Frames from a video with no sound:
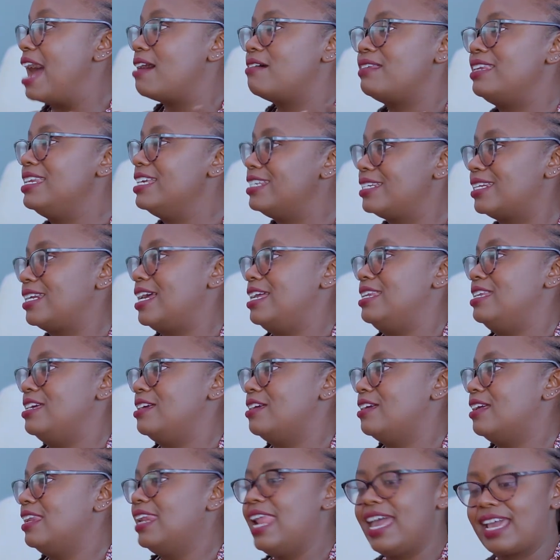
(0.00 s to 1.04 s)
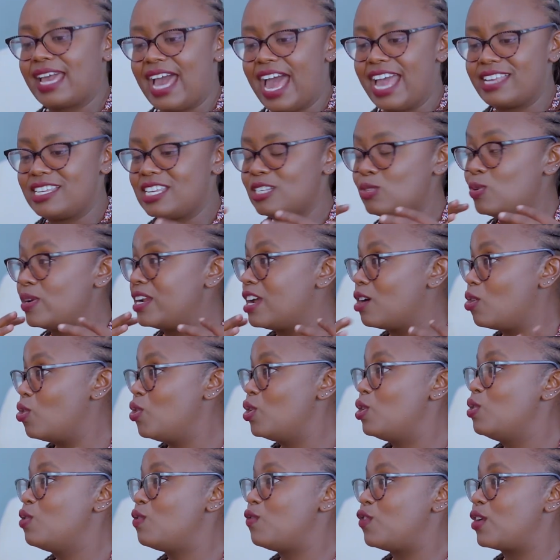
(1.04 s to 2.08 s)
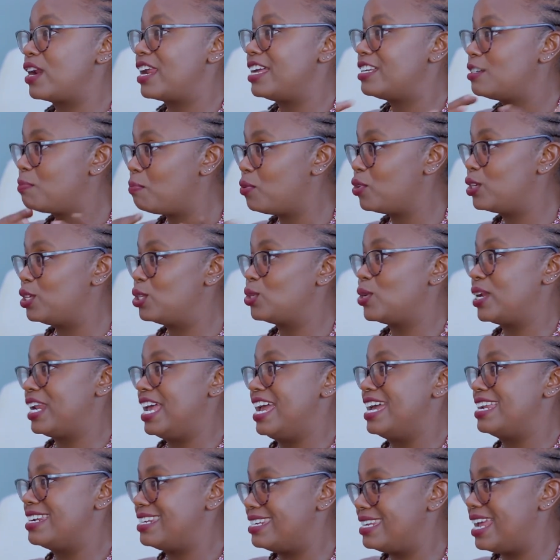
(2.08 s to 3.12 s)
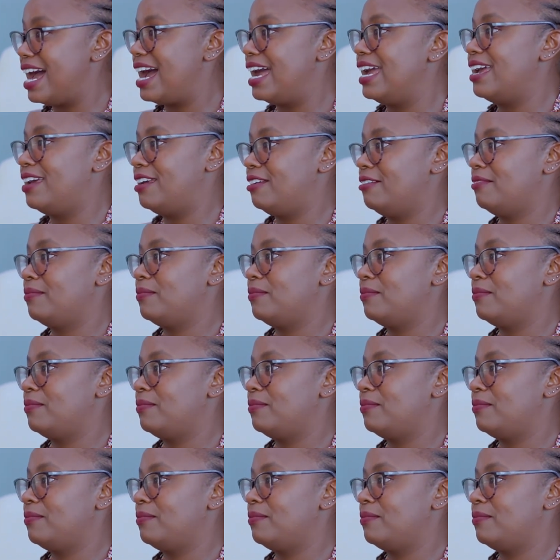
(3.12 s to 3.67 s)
literally, like, I just want to go look for rat poison and die.